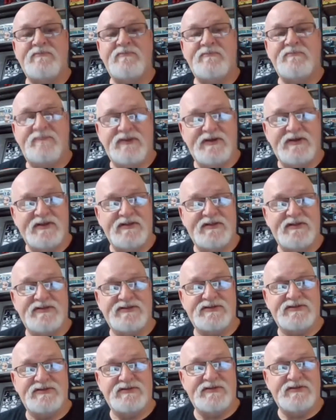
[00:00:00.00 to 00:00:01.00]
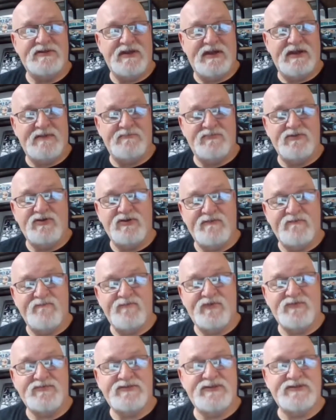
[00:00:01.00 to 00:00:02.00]
But I'm
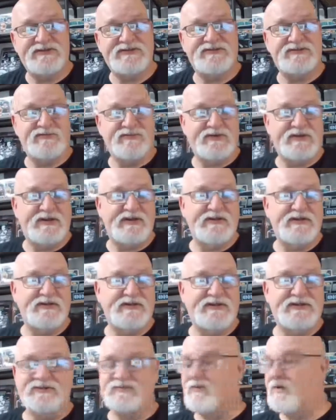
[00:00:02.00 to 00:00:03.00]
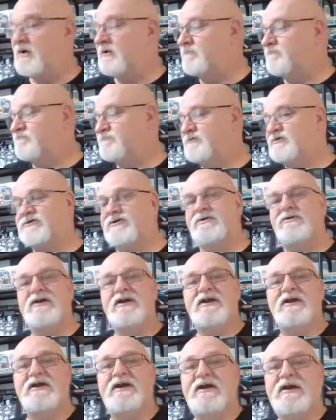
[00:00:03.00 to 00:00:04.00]
looking forward to the story as well.
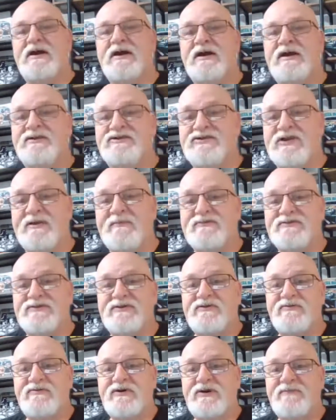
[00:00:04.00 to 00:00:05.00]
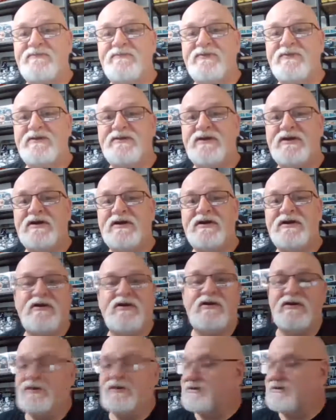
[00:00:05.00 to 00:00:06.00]
So, James, throw up the
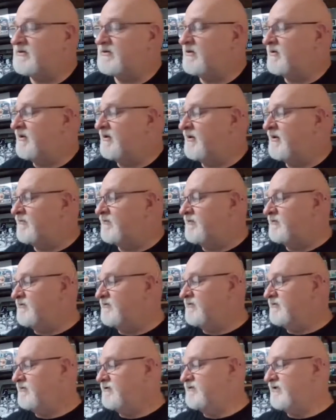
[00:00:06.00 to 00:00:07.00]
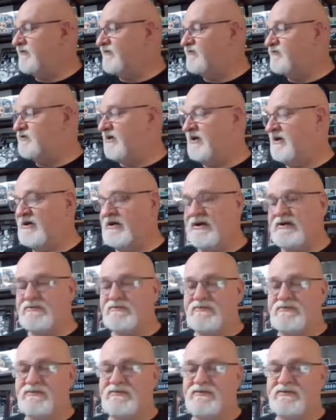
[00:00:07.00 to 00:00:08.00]
artist on that one. Let's give a shout
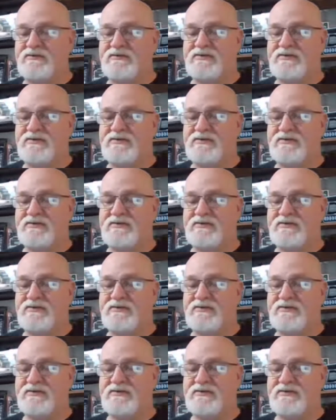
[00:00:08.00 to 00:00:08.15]
out.